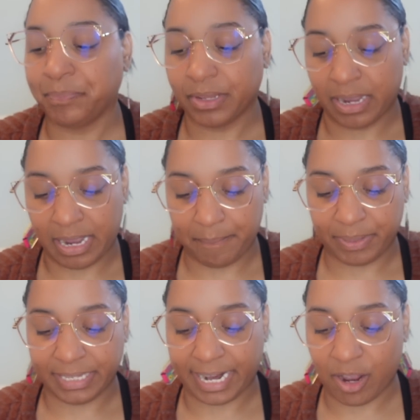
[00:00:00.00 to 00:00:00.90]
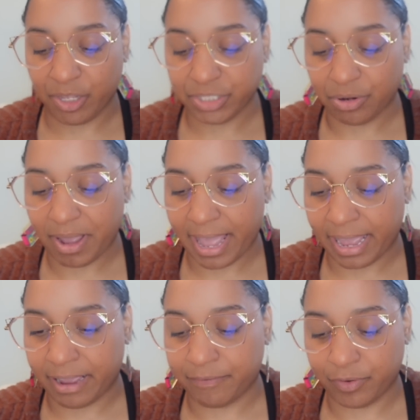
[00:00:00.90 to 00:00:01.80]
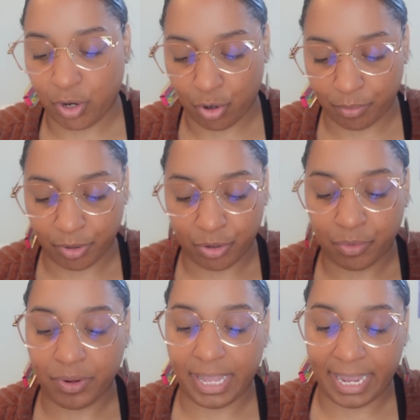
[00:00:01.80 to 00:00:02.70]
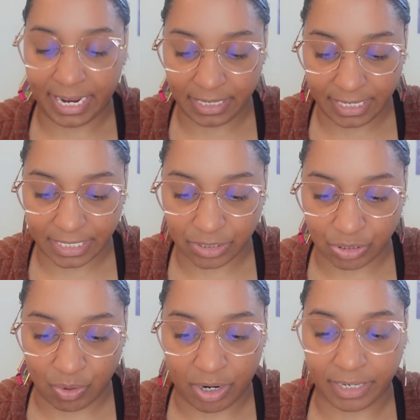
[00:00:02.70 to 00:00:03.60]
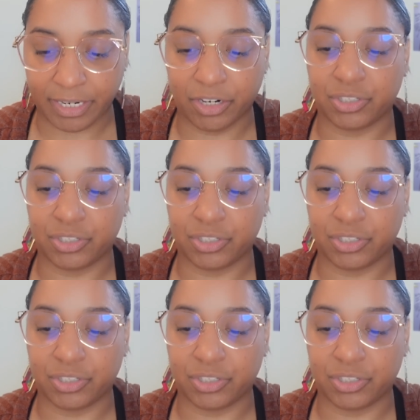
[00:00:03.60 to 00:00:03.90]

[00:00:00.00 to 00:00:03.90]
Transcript: But then I also have Kobo and Kindle on here.